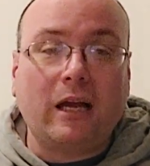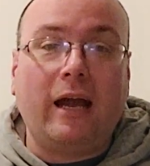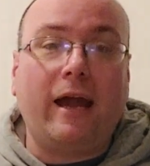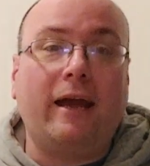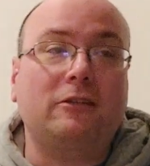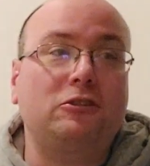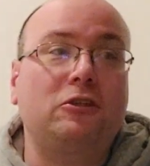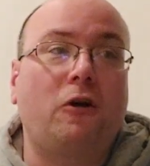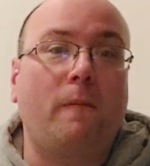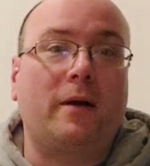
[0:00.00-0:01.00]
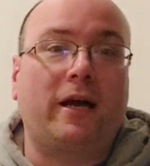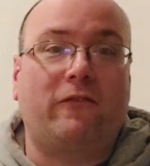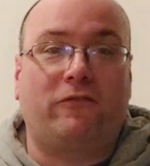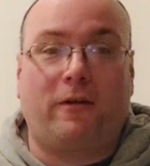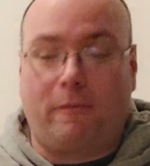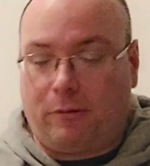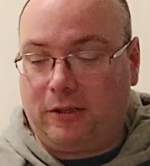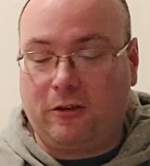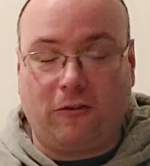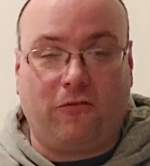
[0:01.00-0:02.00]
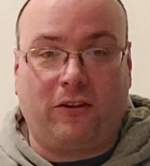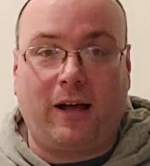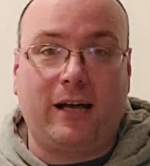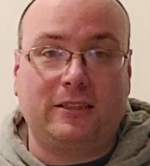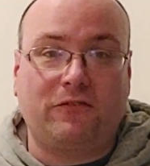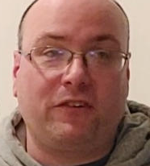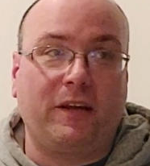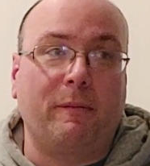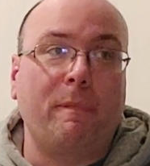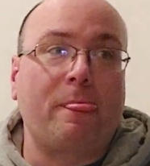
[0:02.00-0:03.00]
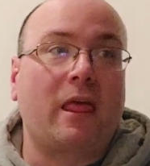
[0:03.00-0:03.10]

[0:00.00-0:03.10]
I actually go by a political philosophy